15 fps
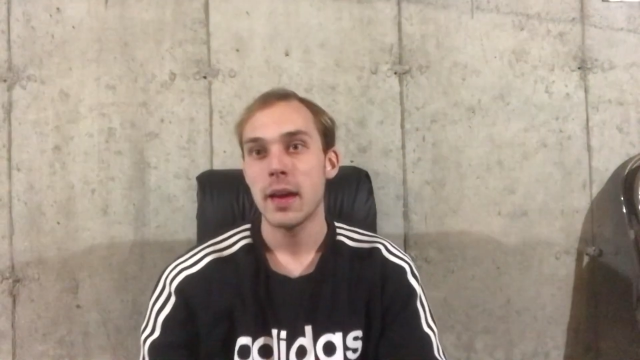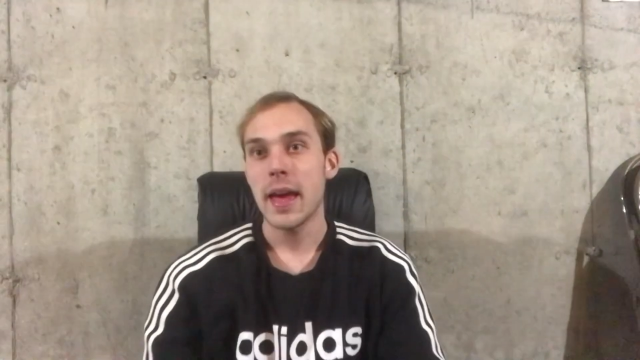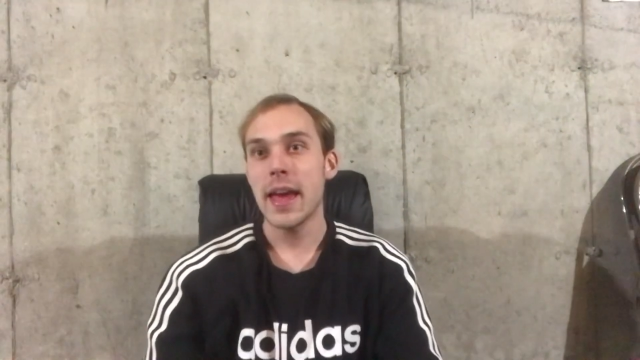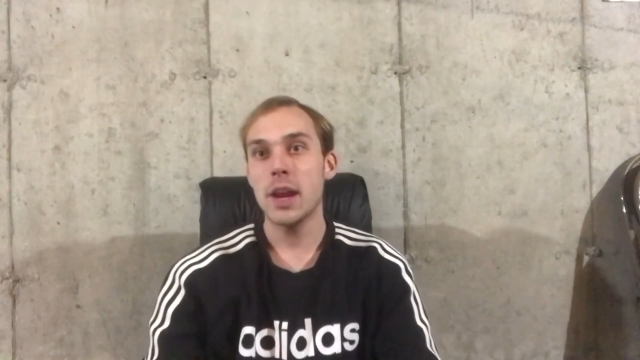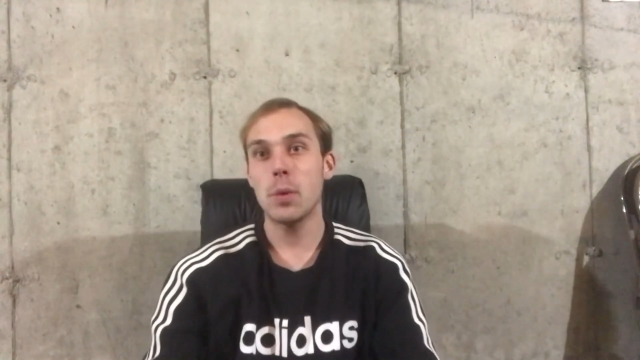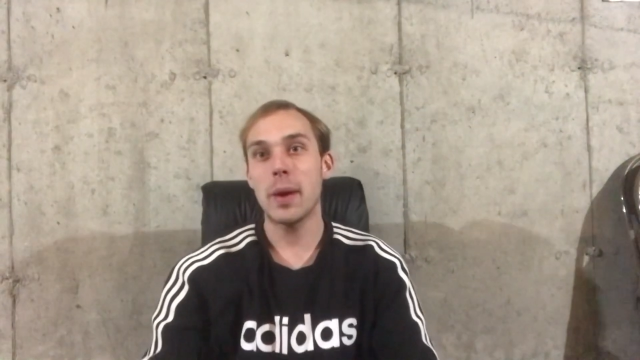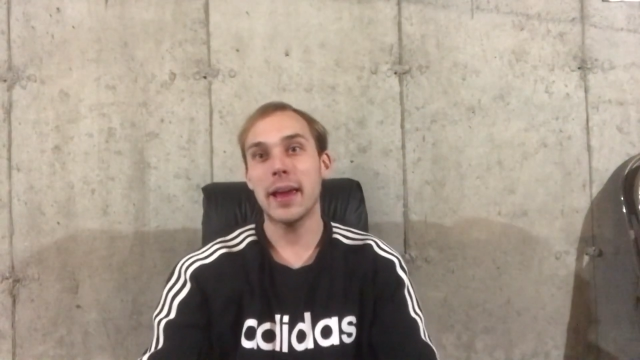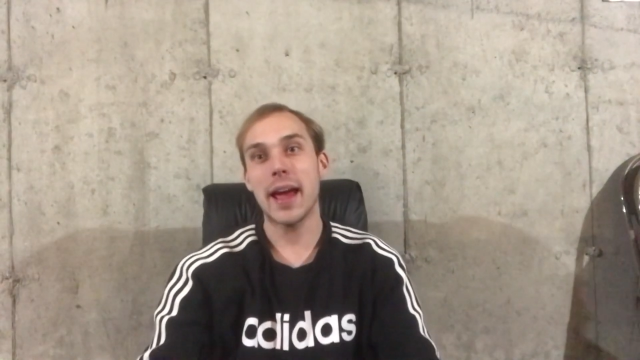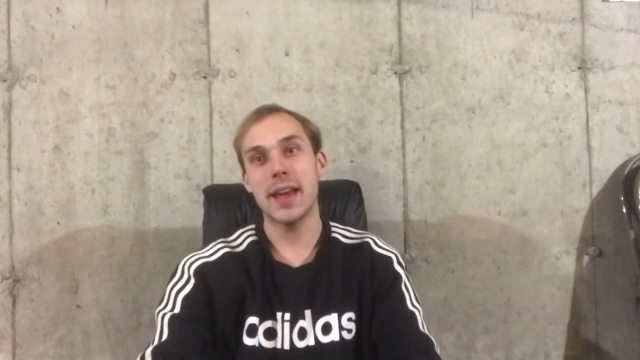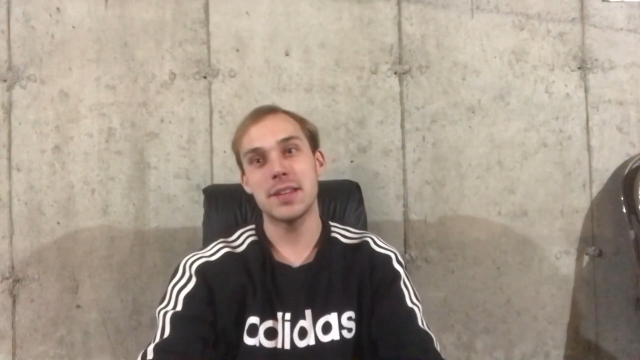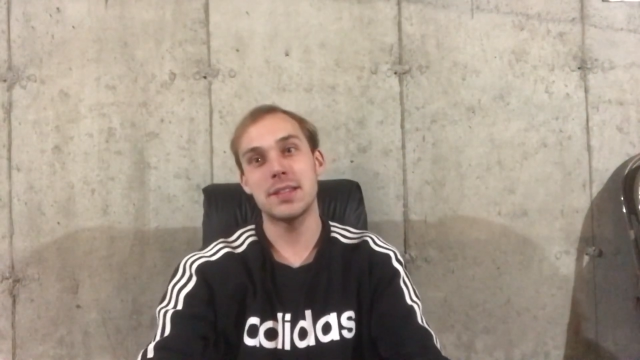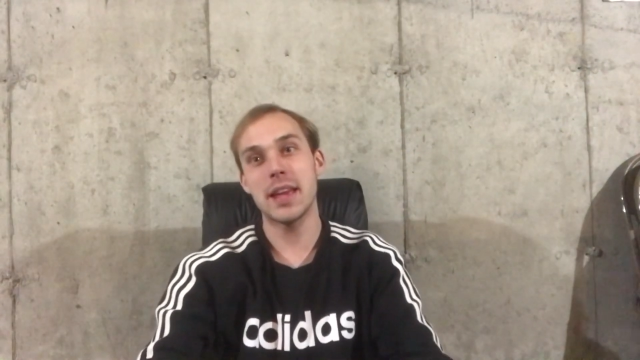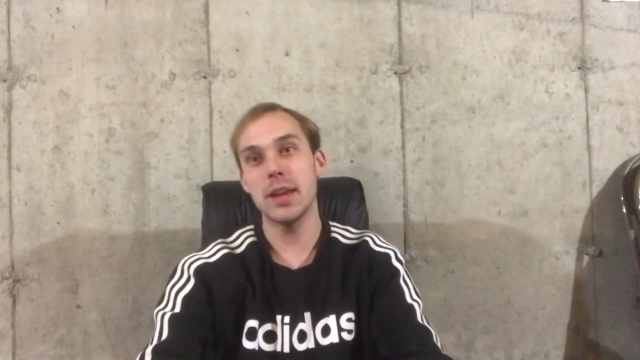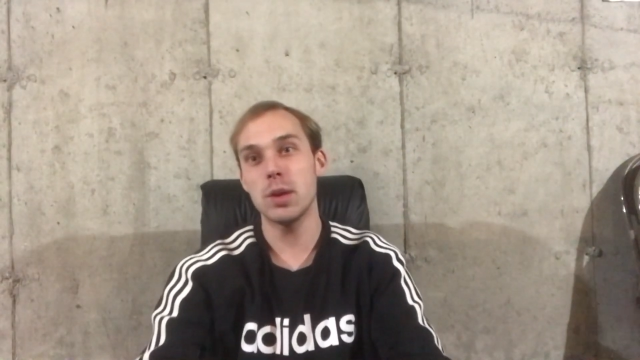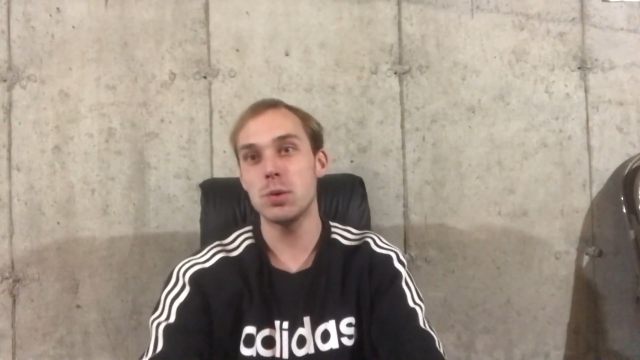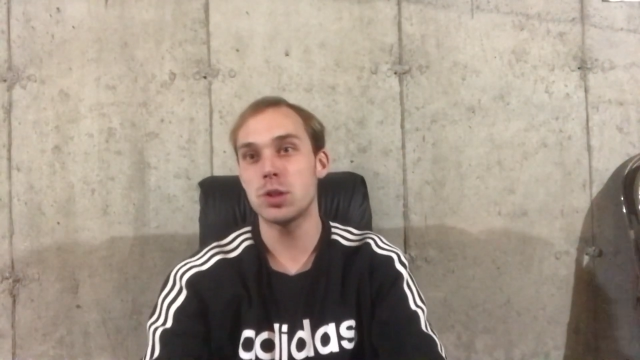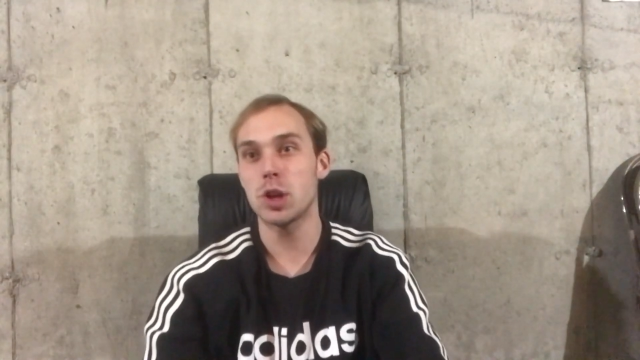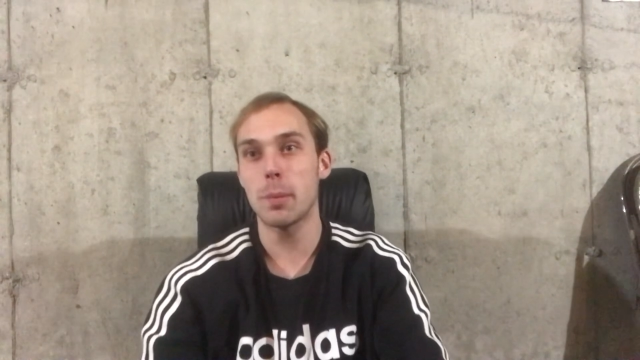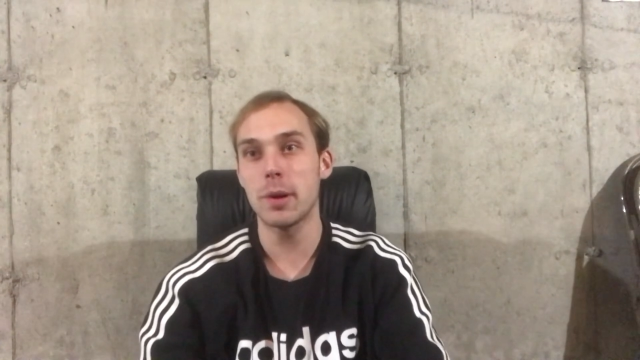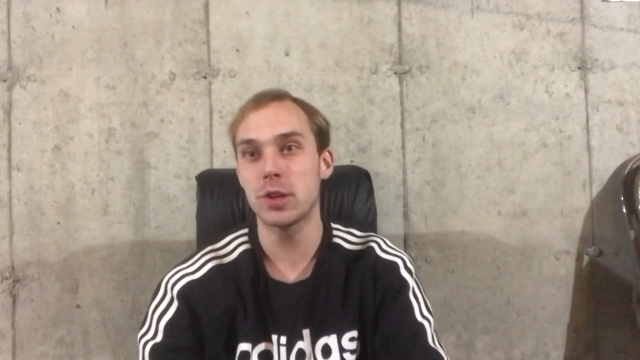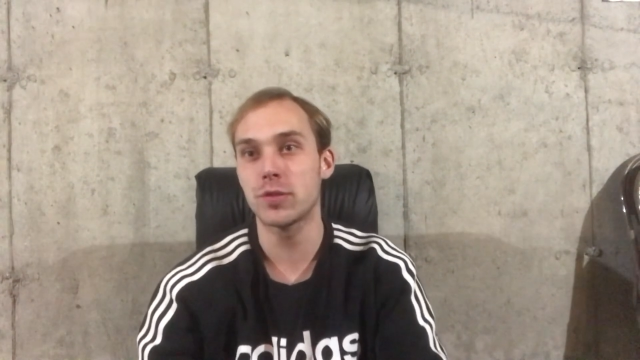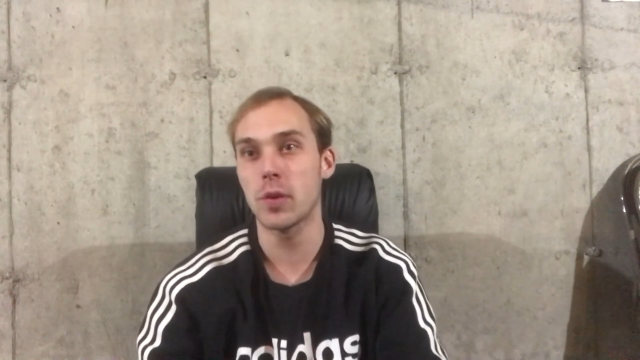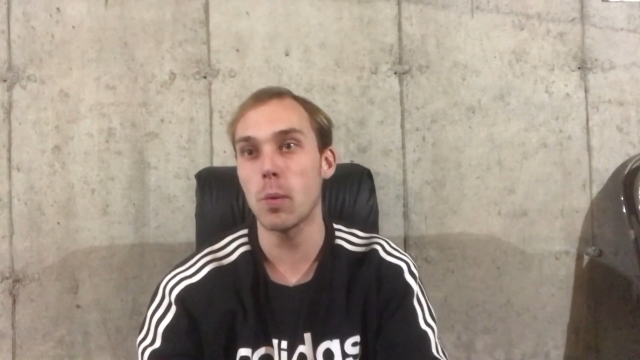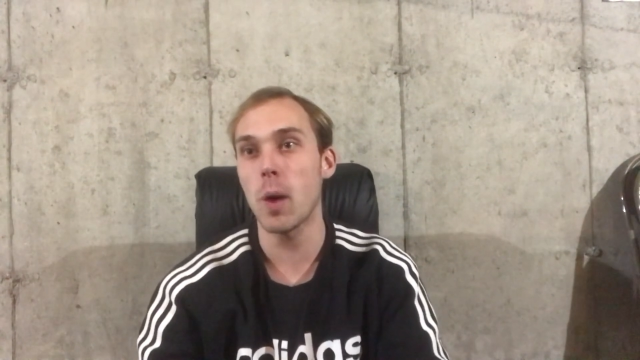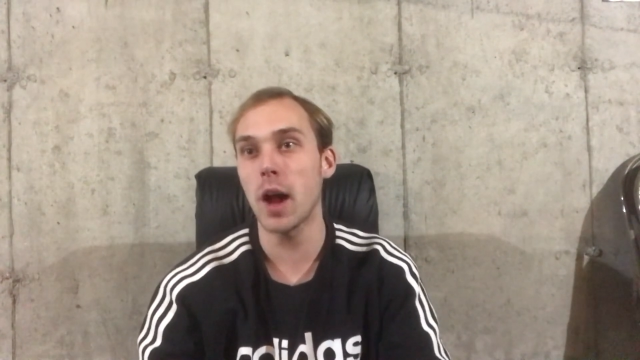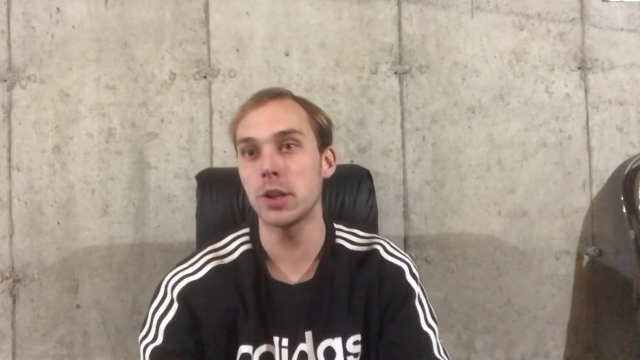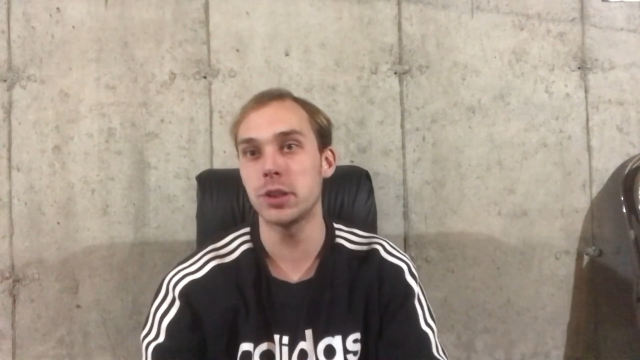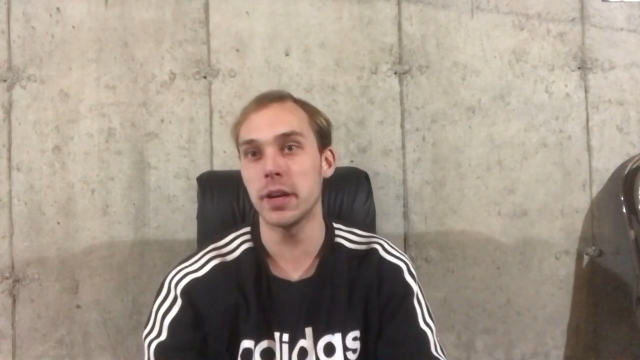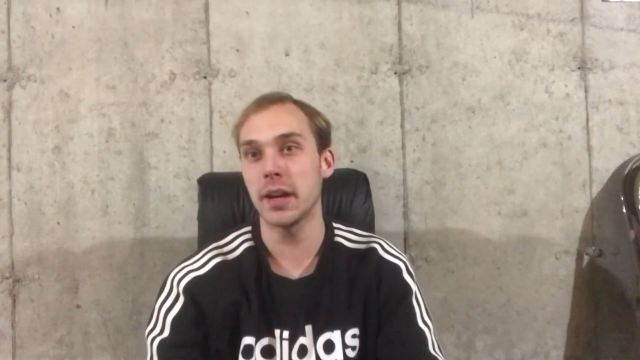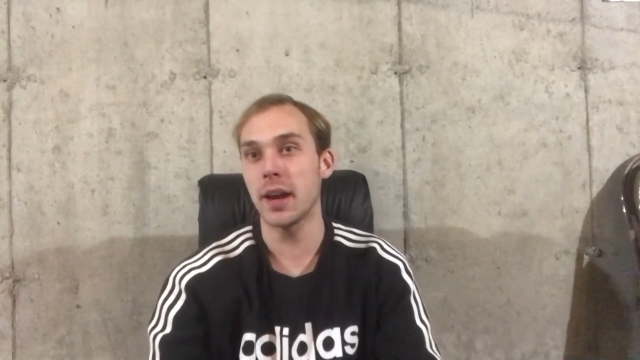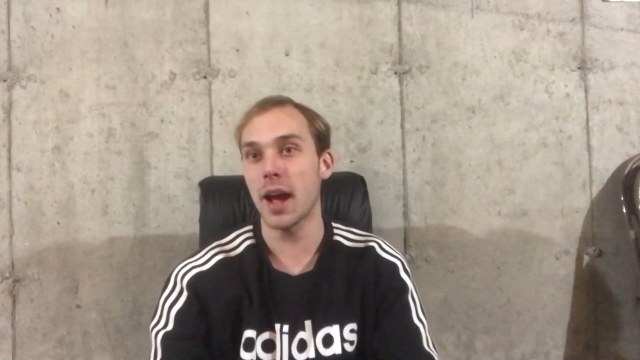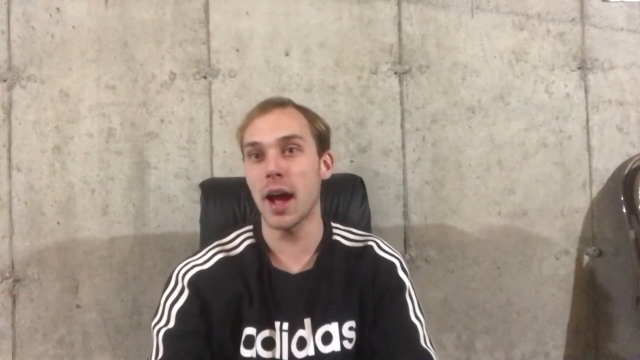Anyway guys, thank you so much for watching.